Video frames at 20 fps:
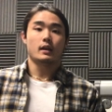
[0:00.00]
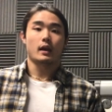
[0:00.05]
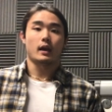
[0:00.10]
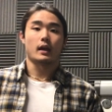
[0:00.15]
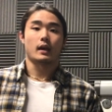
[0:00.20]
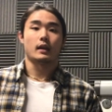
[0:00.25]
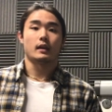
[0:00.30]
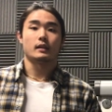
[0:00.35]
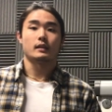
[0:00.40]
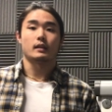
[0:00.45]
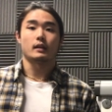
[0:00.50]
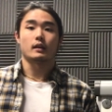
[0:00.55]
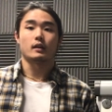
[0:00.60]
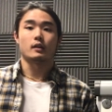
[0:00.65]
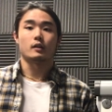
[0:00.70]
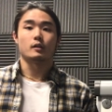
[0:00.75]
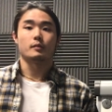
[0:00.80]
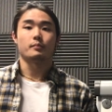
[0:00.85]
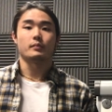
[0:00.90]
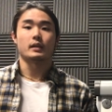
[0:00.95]
and
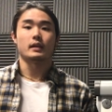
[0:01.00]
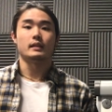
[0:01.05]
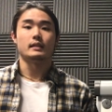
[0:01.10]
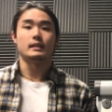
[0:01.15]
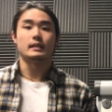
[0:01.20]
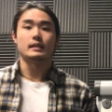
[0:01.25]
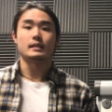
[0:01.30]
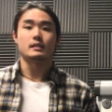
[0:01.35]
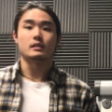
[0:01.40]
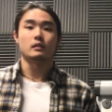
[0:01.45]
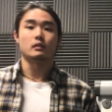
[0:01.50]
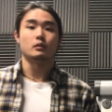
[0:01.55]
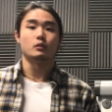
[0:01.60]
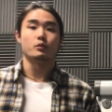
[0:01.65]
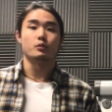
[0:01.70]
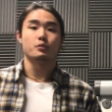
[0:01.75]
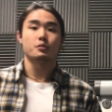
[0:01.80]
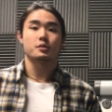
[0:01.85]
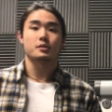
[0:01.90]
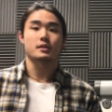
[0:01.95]
it needs a
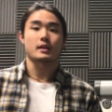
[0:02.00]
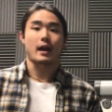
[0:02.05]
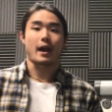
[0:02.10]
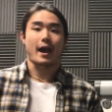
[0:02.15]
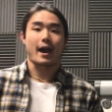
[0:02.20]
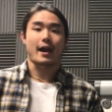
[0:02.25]
loose,